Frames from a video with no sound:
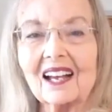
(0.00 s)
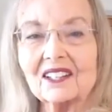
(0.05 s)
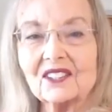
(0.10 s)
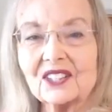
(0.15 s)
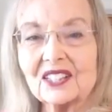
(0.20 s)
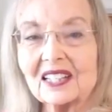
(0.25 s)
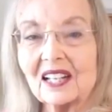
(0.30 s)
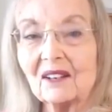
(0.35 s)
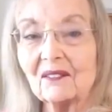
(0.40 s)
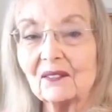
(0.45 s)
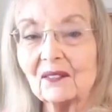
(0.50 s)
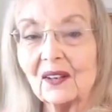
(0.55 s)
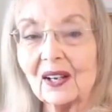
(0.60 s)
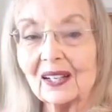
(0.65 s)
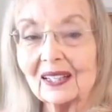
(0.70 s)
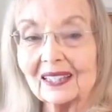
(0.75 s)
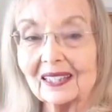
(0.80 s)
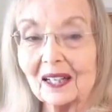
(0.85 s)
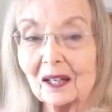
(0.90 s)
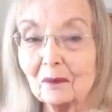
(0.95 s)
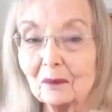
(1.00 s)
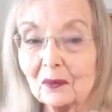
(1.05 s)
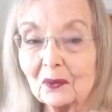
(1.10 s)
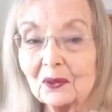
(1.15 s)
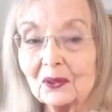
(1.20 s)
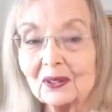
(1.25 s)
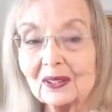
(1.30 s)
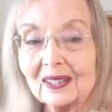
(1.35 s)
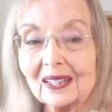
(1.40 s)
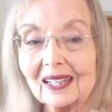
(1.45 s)
just have a
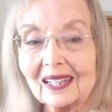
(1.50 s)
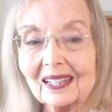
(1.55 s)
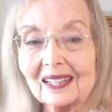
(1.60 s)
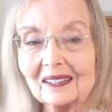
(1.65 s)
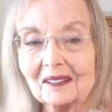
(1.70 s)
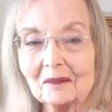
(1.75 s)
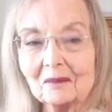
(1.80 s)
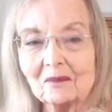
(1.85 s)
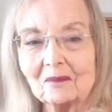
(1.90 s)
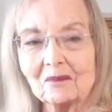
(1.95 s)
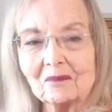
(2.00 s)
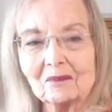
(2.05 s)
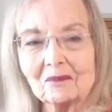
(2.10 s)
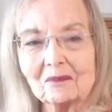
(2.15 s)
couple um,